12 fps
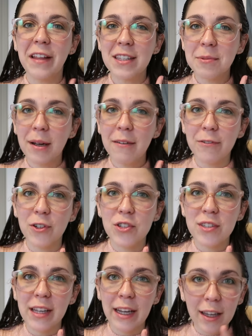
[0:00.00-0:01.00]
That's my
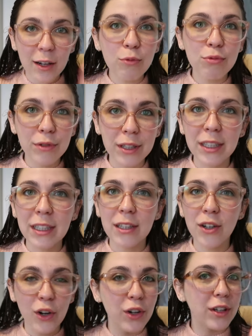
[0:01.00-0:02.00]
first like
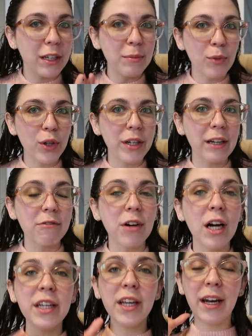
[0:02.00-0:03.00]
really early morning
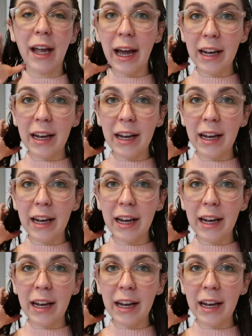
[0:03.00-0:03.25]
run, and I